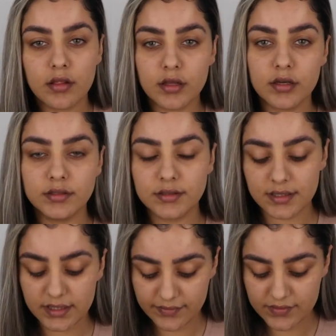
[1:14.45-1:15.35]
the
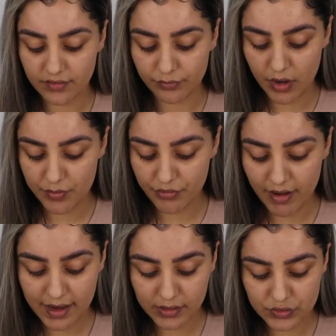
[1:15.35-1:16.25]
underneaths of my
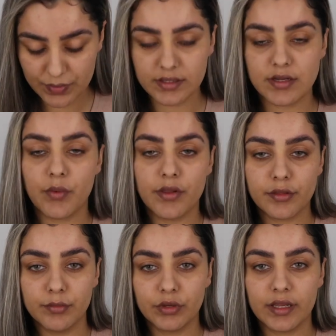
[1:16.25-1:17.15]
brows because I want
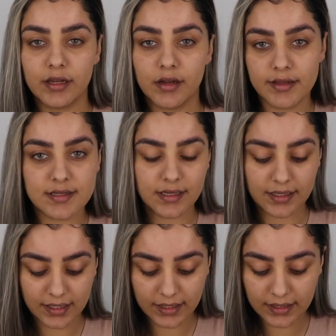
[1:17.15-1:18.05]
them looking nice and
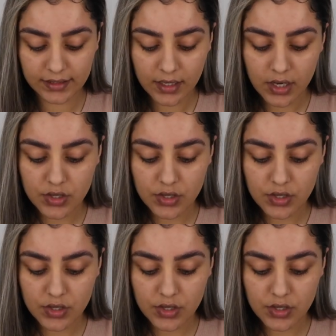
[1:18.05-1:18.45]
clean.